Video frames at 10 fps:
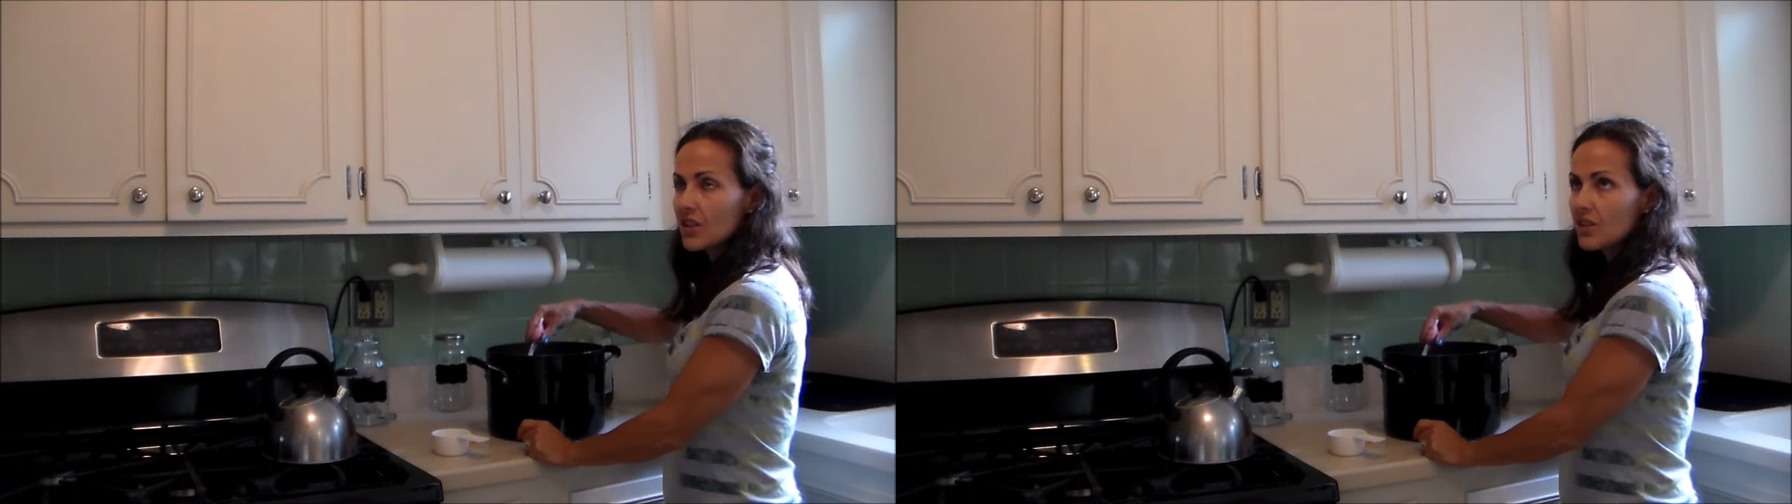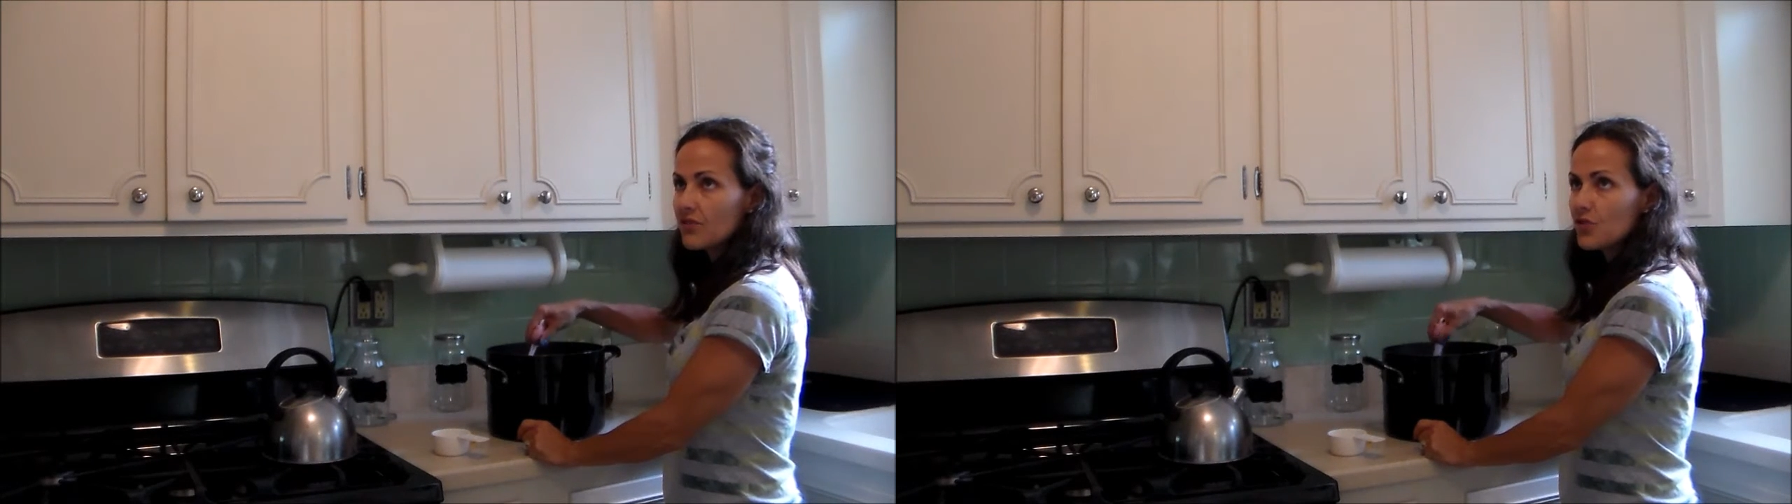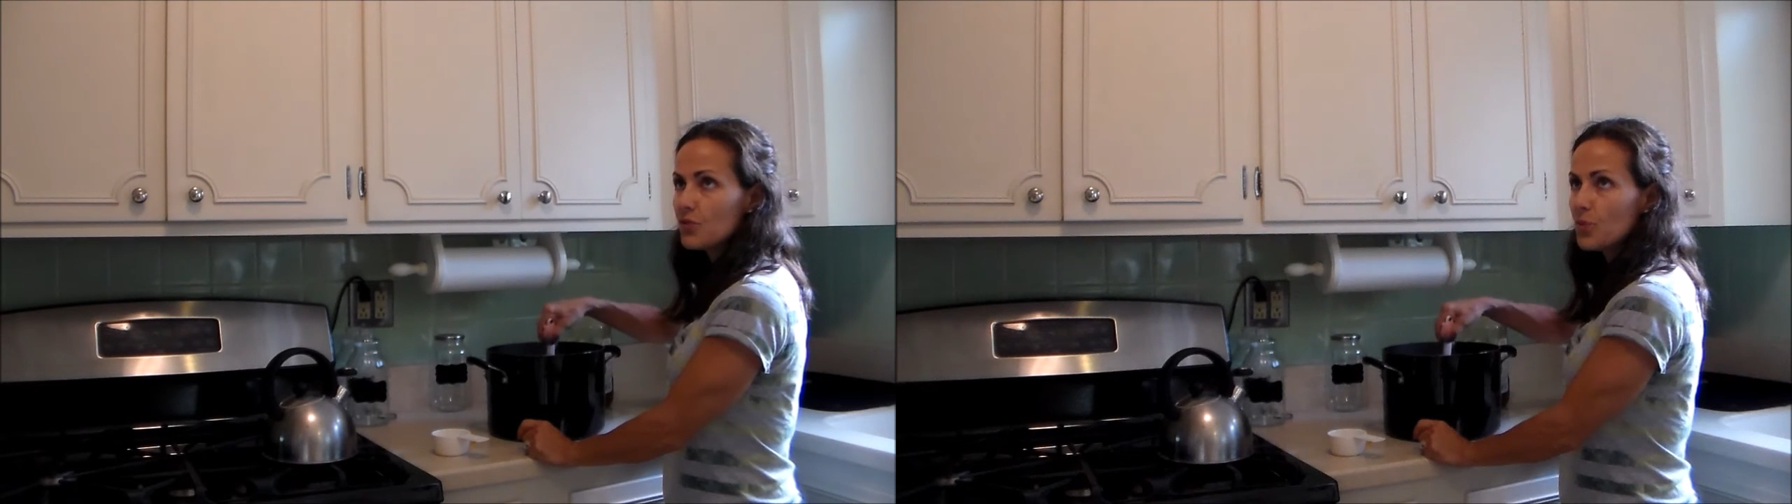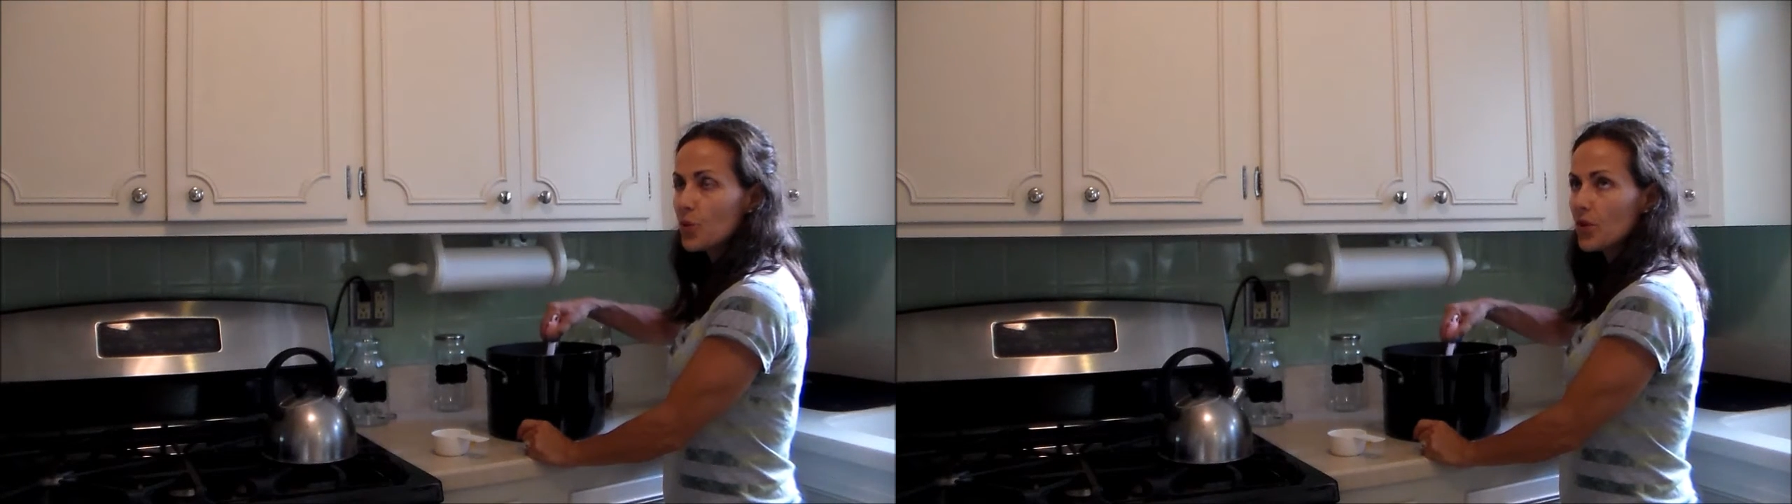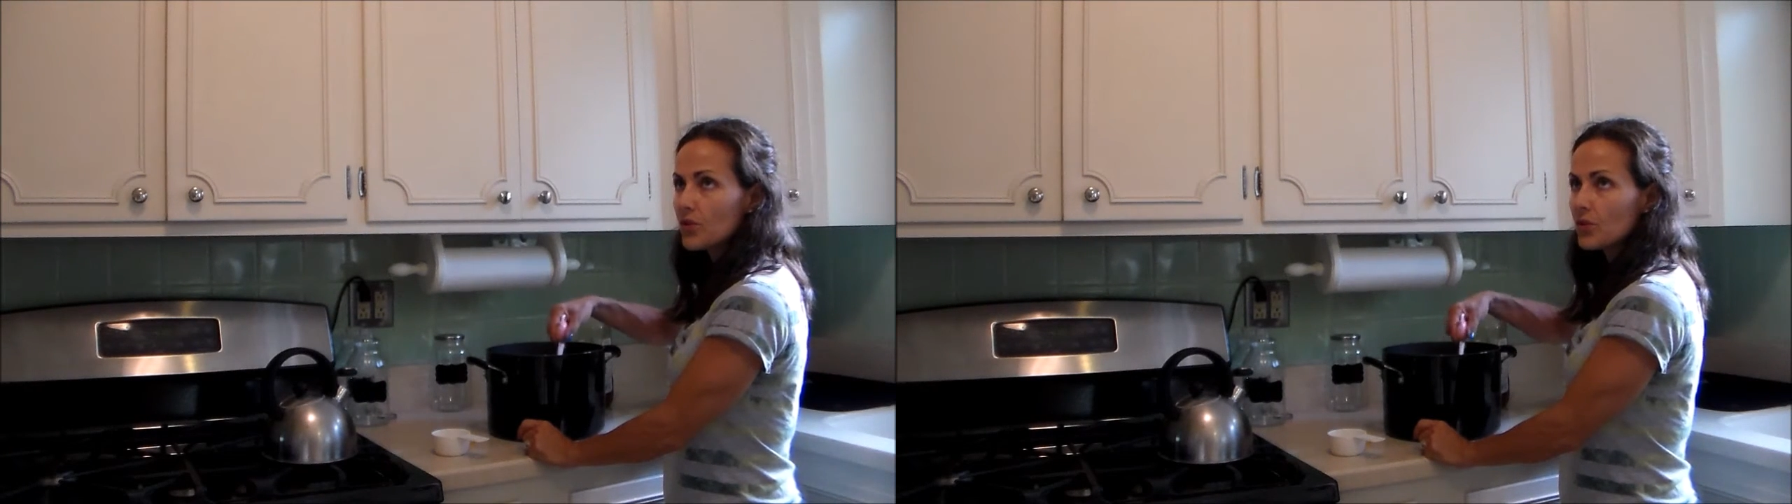if you
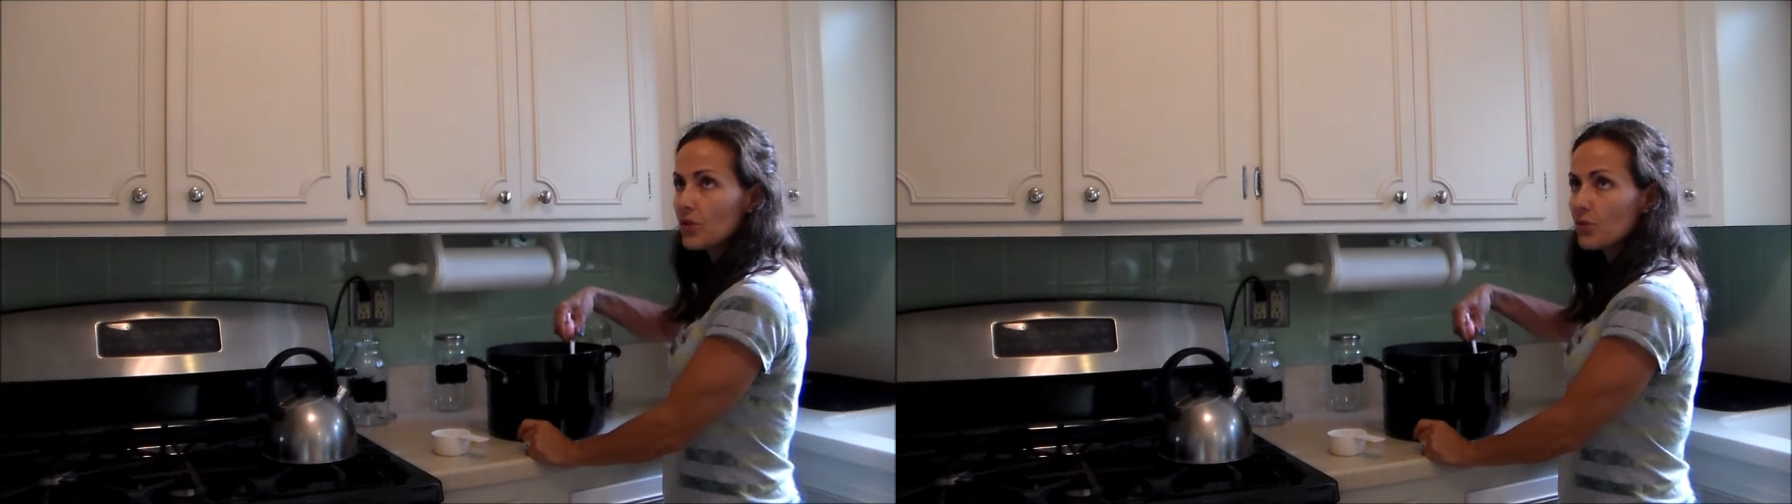put